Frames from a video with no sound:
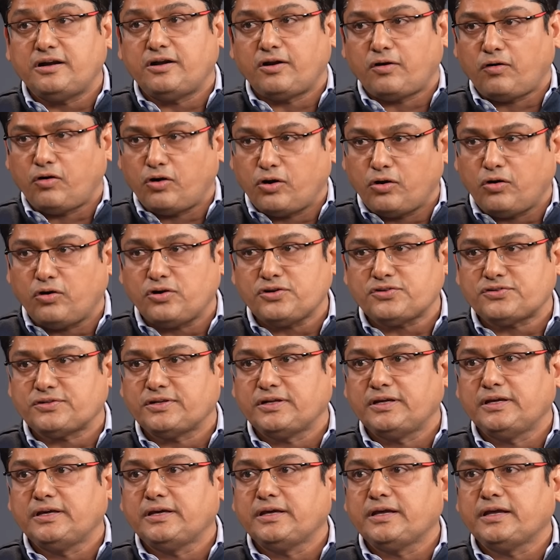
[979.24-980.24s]
drawdowns,
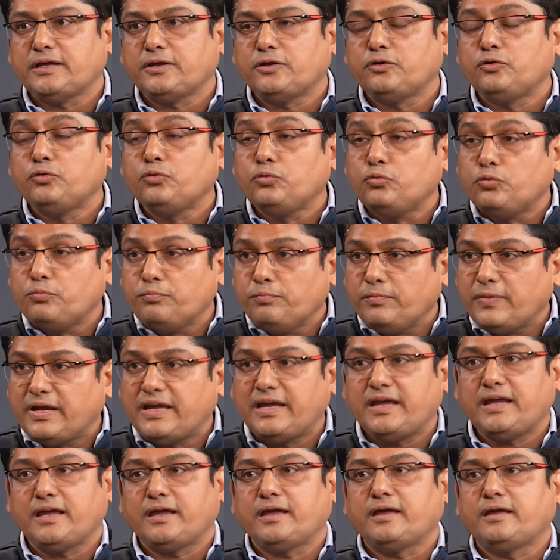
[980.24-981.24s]
you
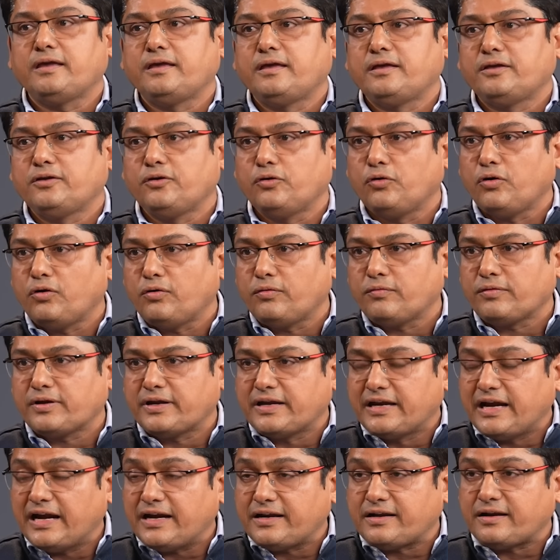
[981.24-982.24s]
may
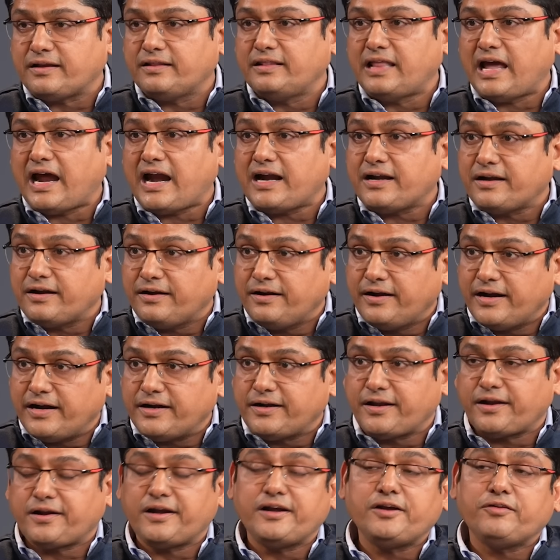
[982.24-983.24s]
get that
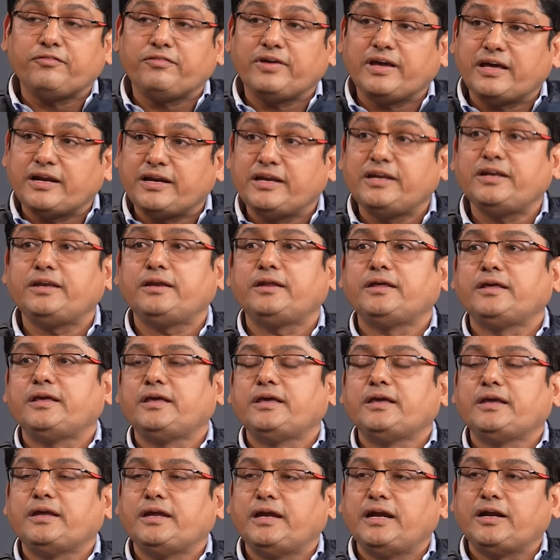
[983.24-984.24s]
deterrent wherein
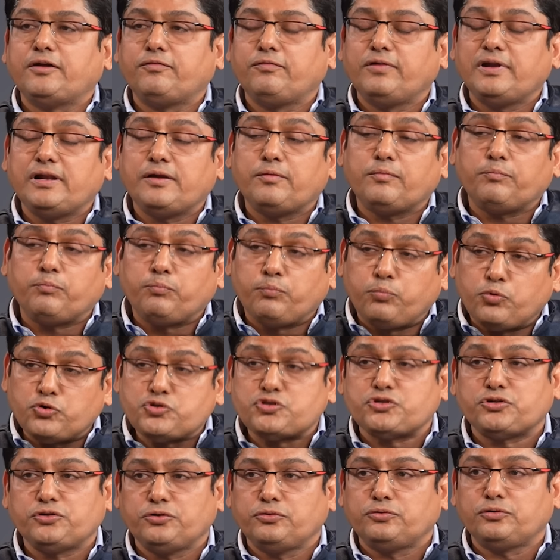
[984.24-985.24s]
it will
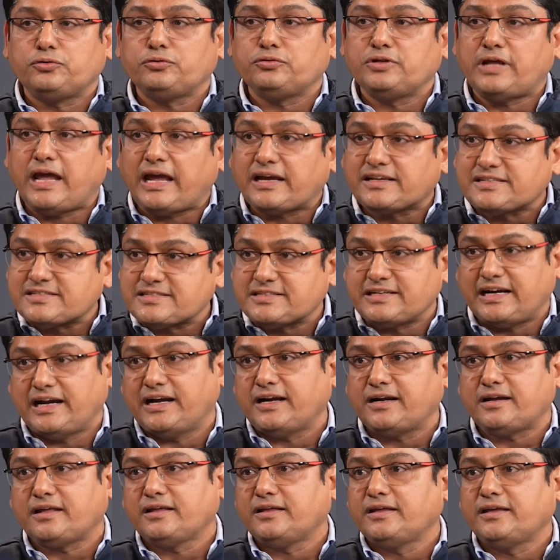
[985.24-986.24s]
push you to the
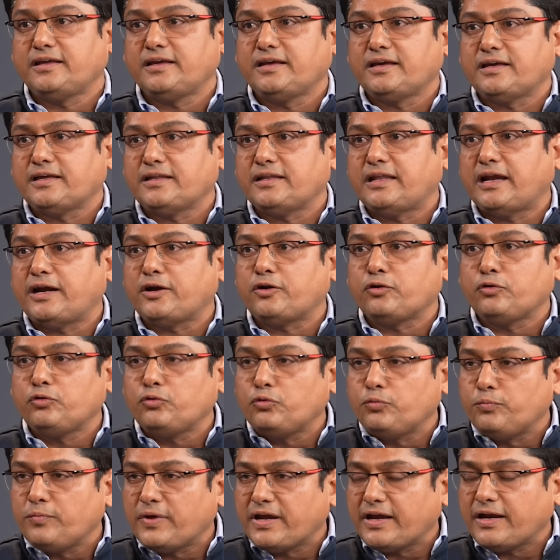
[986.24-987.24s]
extent that
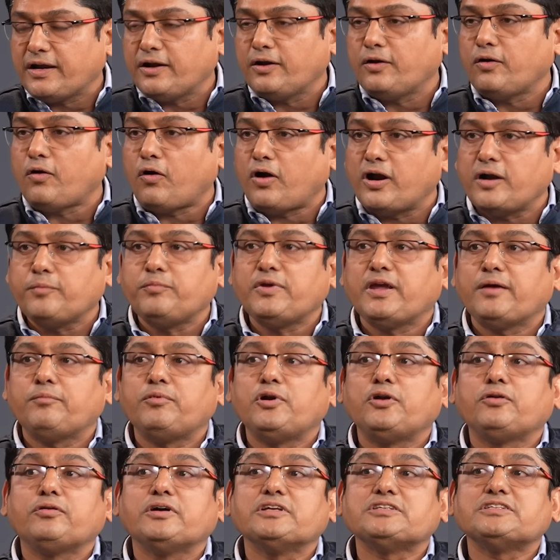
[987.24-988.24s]
you may not be
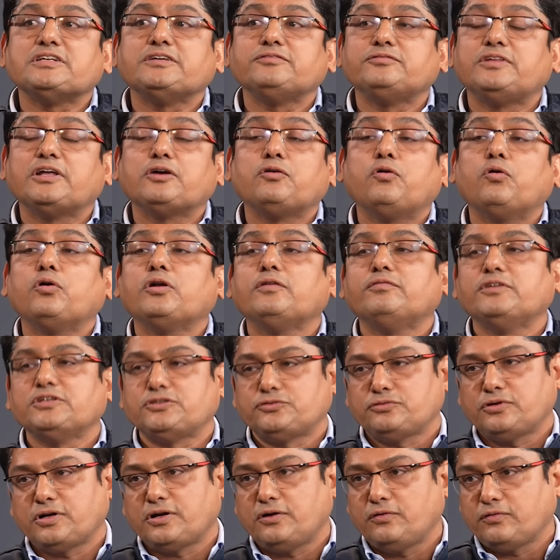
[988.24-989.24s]
able to achieve the goal
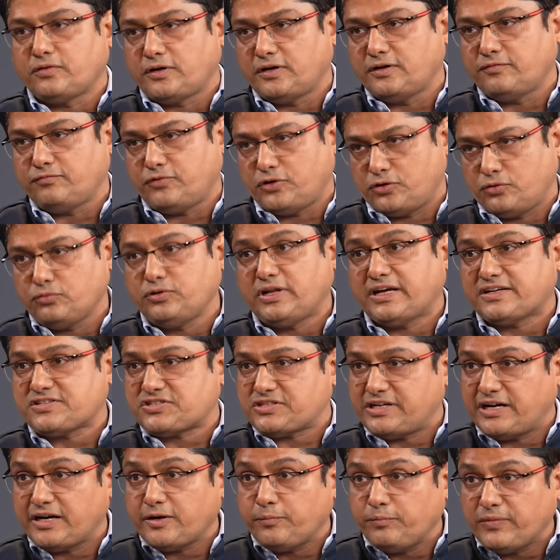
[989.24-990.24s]
which you are looking for. To the
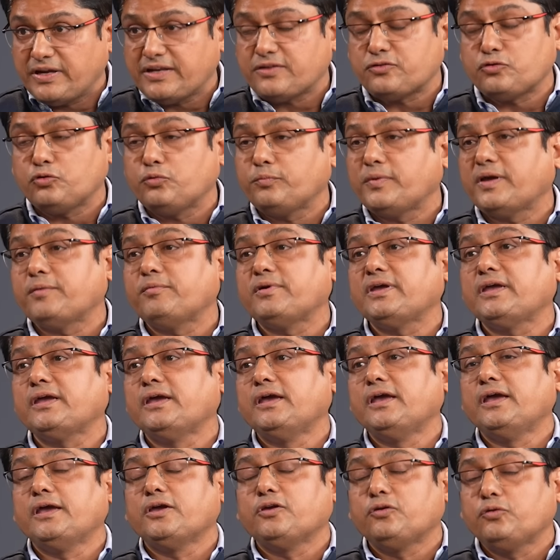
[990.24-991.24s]
extent means you
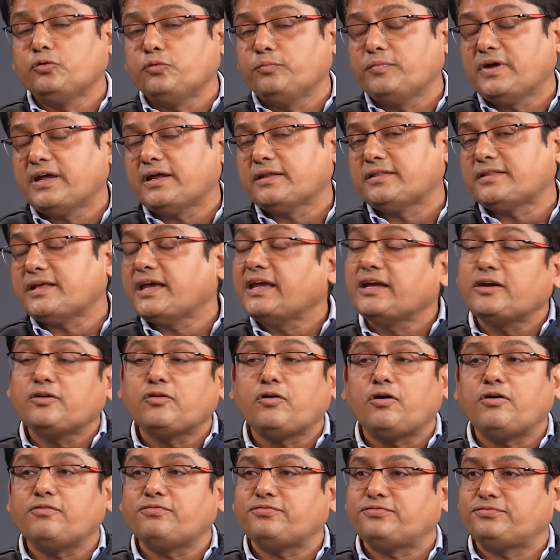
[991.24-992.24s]
may think
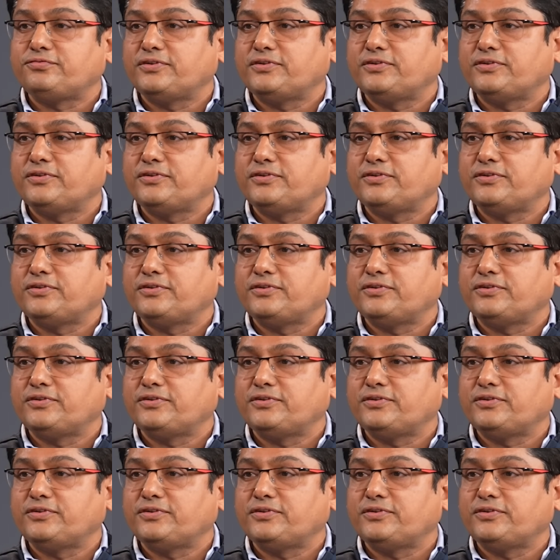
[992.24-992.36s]
of